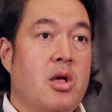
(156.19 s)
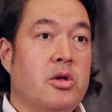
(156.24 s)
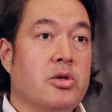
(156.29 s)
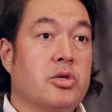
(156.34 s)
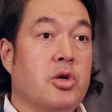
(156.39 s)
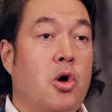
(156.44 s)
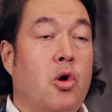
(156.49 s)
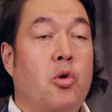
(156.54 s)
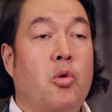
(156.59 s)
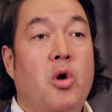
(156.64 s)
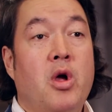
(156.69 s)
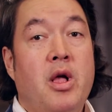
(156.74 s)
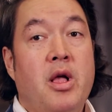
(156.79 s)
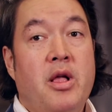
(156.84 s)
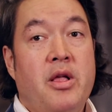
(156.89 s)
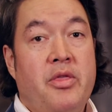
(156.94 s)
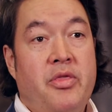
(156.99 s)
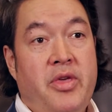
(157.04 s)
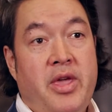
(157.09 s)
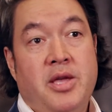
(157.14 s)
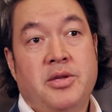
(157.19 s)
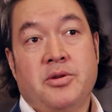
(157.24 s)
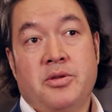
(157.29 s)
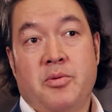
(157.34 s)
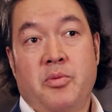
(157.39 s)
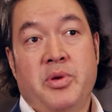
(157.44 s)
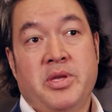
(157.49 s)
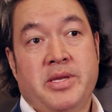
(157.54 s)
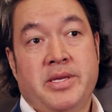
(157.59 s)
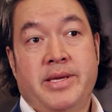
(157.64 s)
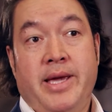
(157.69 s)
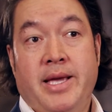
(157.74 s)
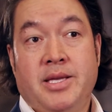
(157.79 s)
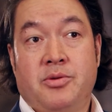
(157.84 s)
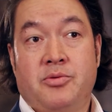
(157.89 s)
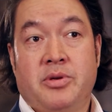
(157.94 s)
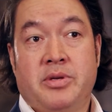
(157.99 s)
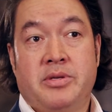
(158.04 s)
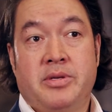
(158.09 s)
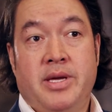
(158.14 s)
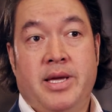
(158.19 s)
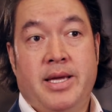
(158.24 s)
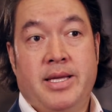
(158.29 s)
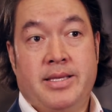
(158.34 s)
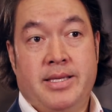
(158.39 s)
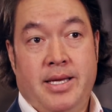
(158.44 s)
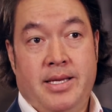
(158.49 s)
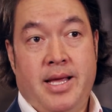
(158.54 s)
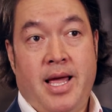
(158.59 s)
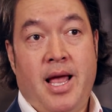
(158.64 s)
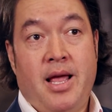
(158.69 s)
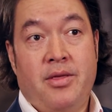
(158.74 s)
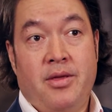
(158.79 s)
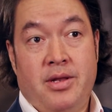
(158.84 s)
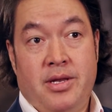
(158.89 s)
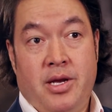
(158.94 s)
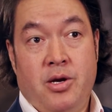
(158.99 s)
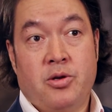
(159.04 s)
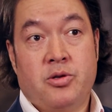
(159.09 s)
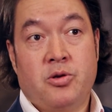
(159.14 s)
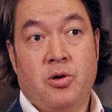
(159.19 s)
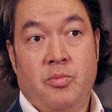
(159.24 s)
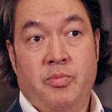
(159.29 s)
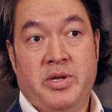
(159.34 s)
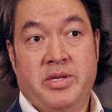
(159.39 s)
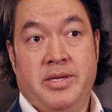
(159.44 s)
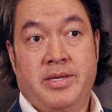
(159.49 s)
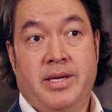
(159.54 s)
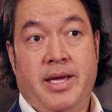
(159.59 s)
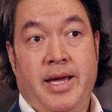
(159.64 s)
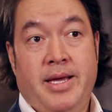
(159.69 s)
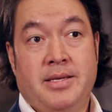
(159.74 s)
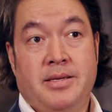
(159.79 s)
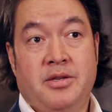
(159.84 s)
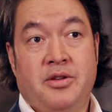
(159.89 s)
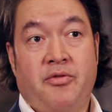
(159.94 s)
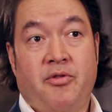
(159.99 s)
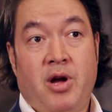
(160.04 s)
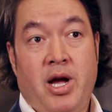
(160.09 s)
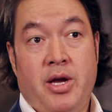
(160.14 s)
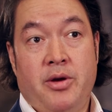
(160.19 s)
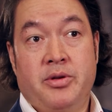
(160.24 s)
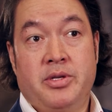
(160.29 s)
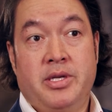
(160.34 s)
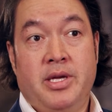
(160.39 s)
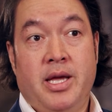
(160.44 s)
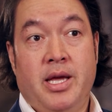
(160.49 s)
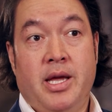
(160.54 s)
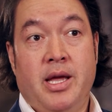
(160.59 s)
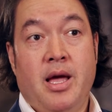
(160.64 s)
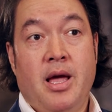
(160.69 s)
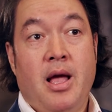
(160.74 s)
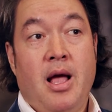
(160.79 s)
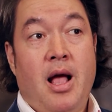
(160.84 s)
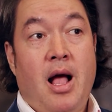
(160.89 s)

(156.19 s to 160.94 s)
So these are the business cases we're seeing today, the near-term business cases for IoT.